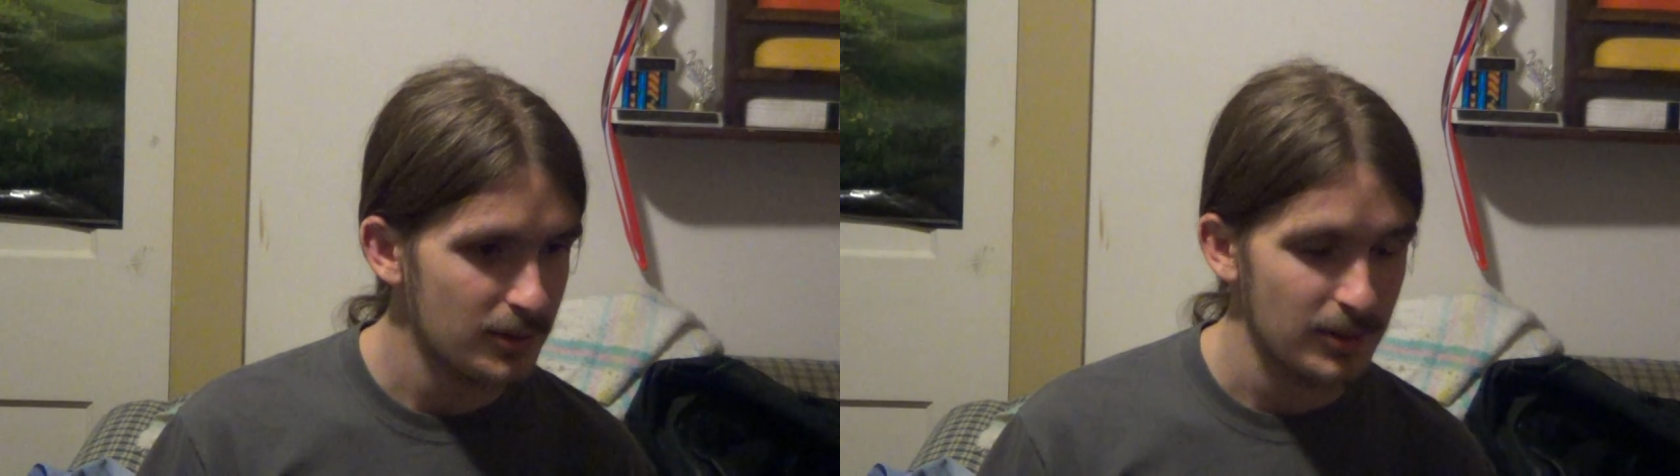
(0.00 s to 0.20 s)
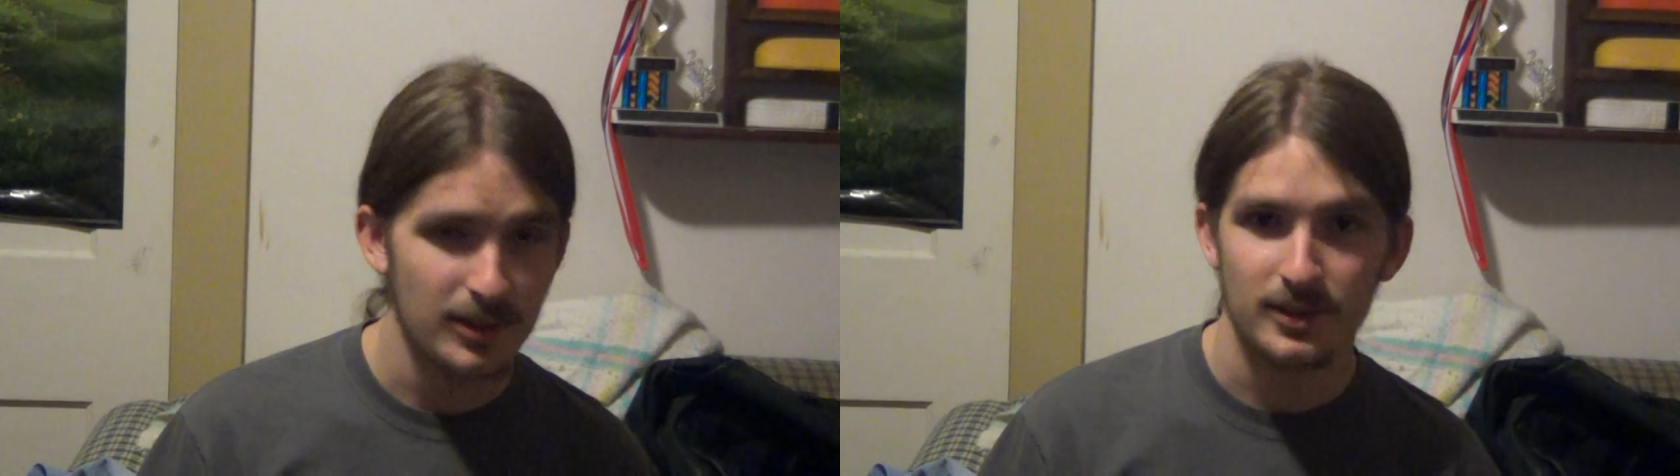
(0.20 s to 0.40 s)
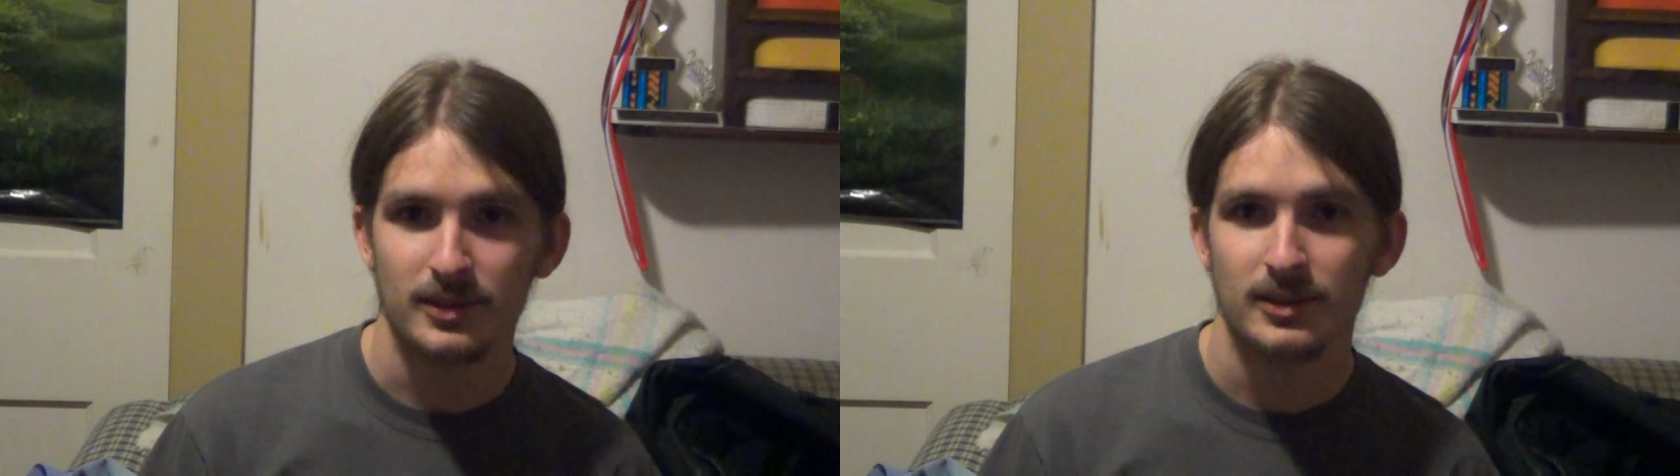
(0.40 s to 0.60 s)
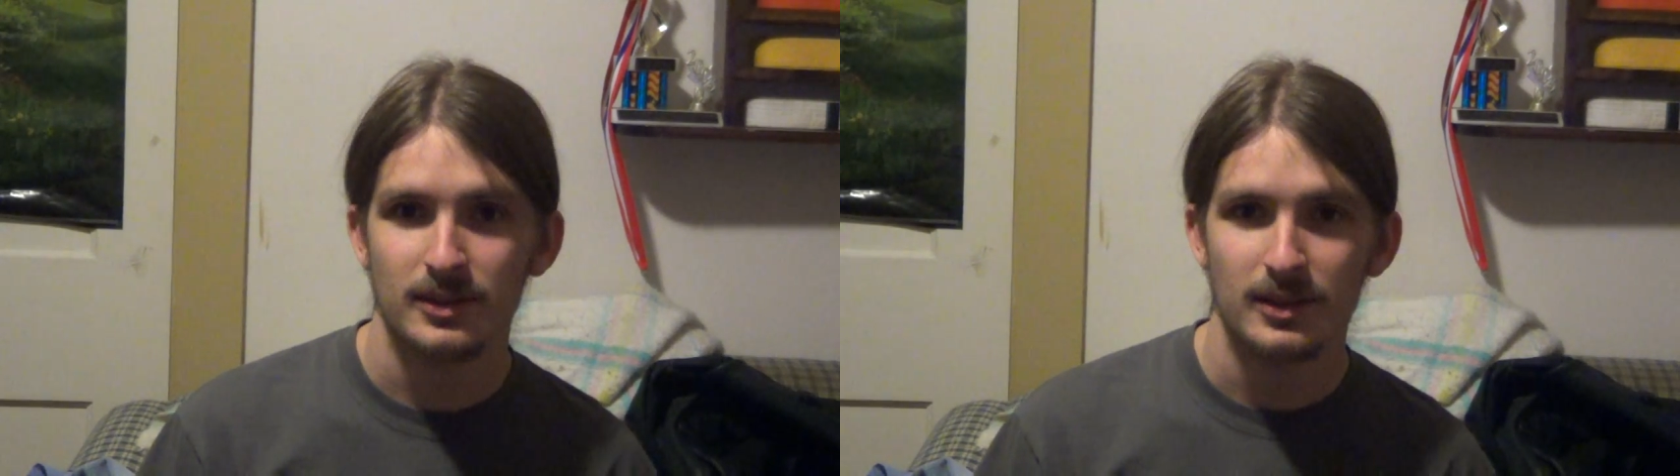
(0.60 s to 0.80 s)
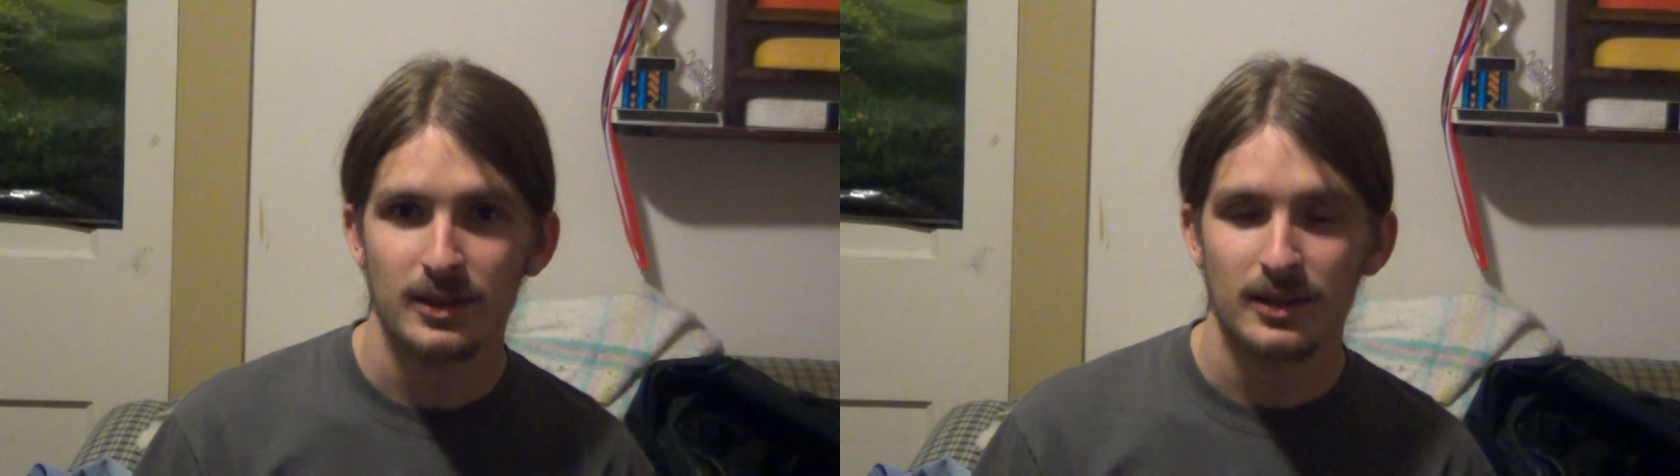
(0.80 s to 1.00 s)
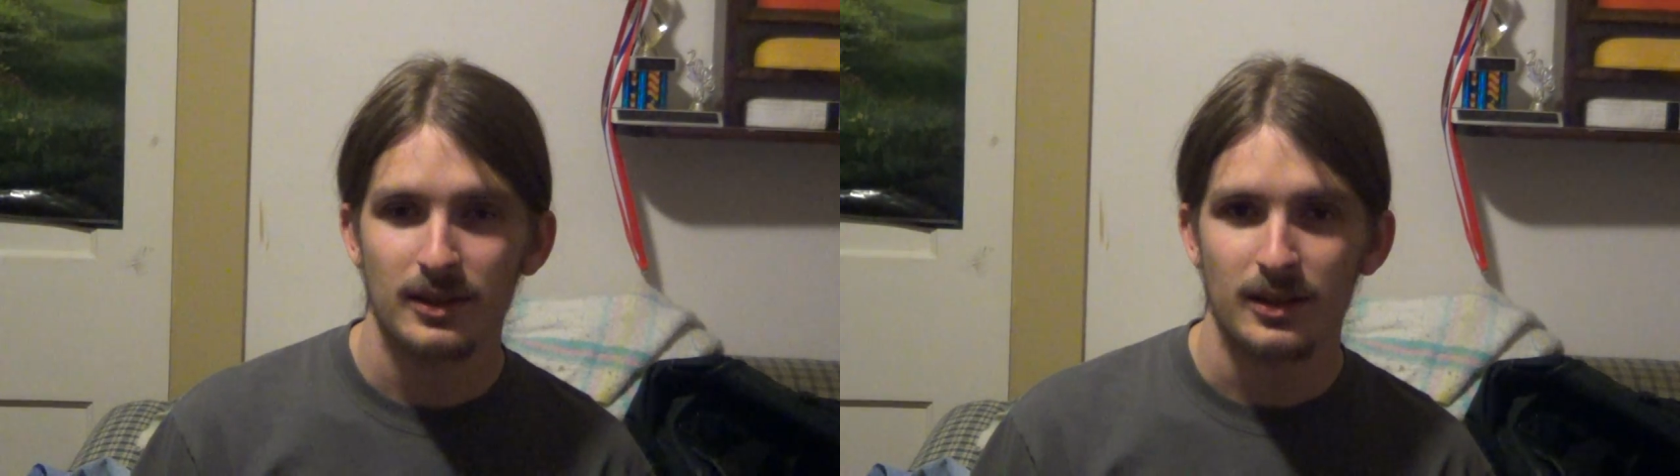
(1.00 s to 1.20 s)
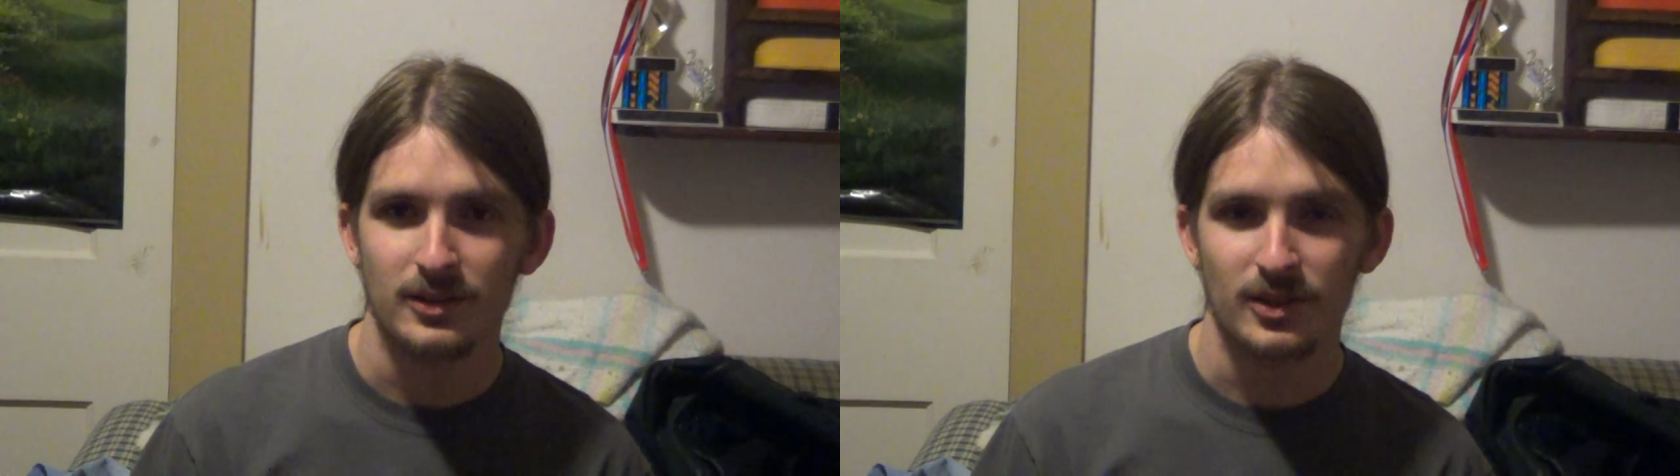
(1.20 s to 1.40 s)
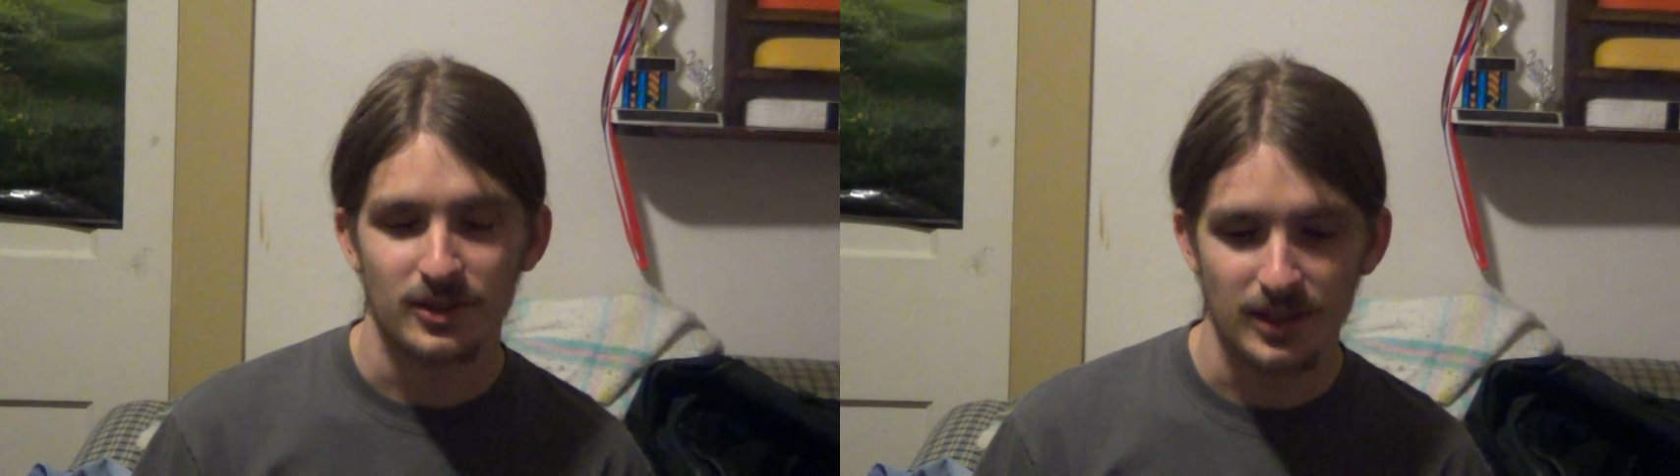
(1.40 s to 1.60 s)
yeah. I'll
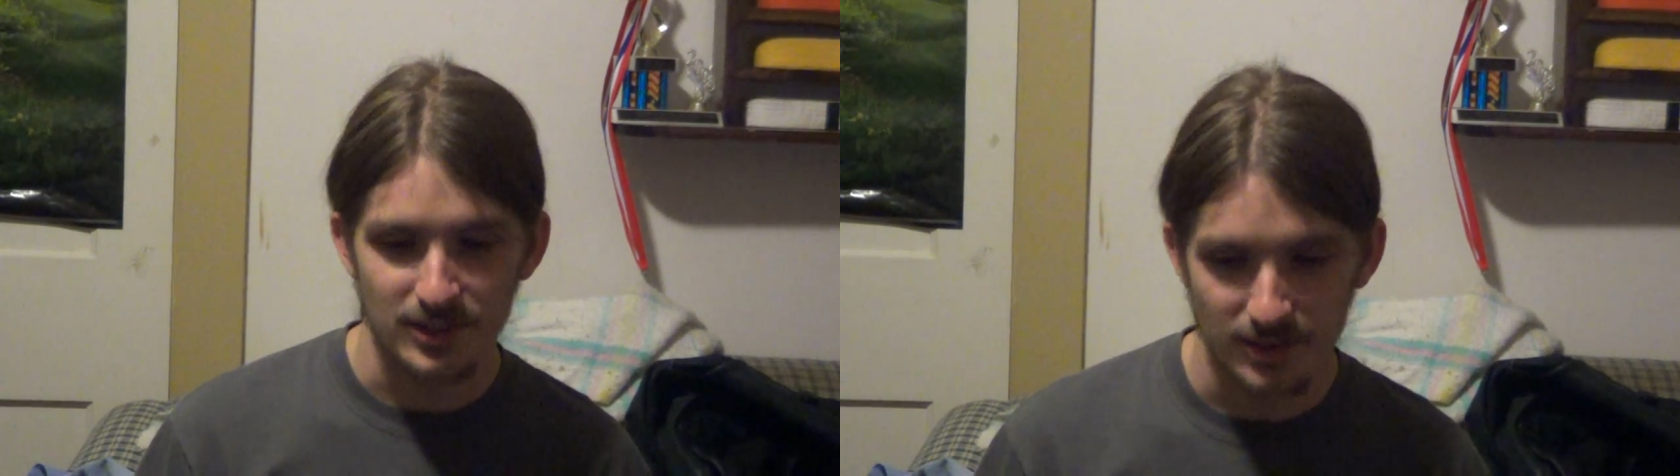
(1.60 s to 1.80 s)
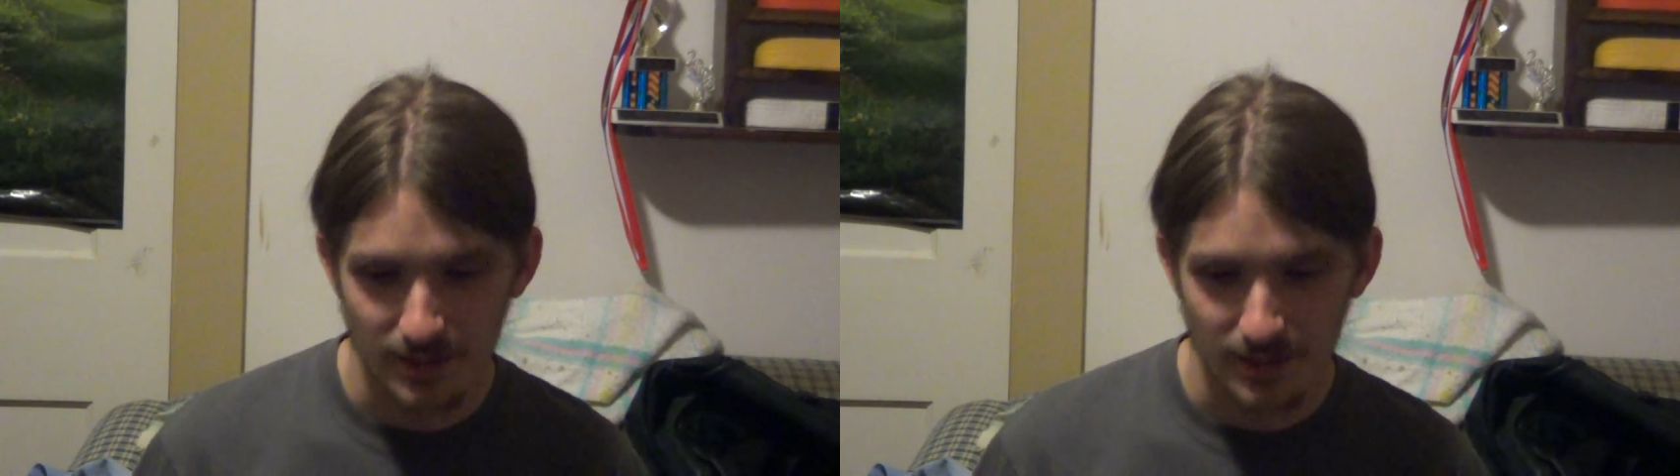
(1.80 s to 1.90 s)
talk to you guys